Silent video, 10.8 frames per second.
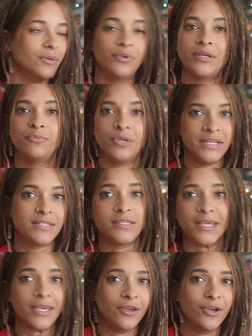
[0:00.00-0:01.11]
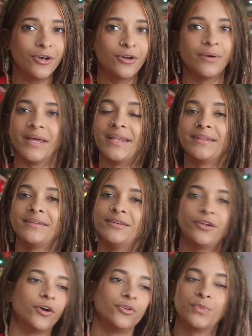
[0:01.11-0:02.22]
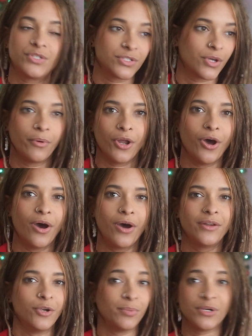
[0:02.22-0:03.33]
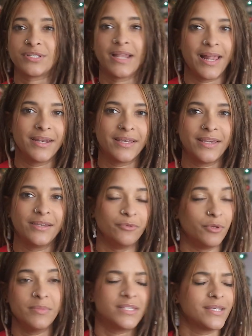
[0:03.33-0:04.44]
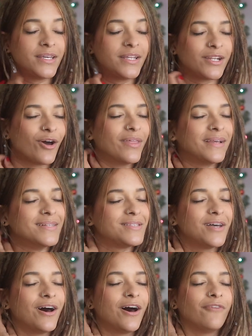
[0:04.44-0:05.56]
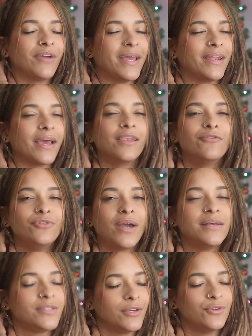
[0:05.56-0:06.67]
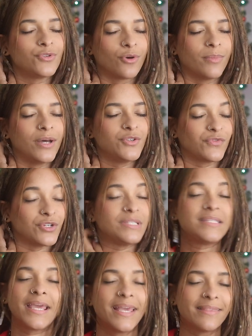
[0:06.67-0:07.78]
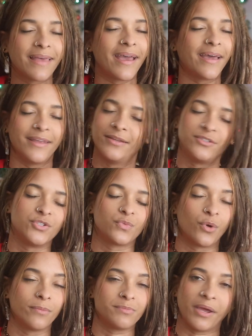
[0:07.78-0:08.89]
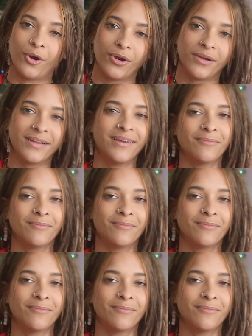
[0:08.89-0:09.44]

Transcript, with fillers: we we need to see you and you know what's going on your personality we miss it and all that good stuff and i love you guys thank you so much for saying that it just warms my heart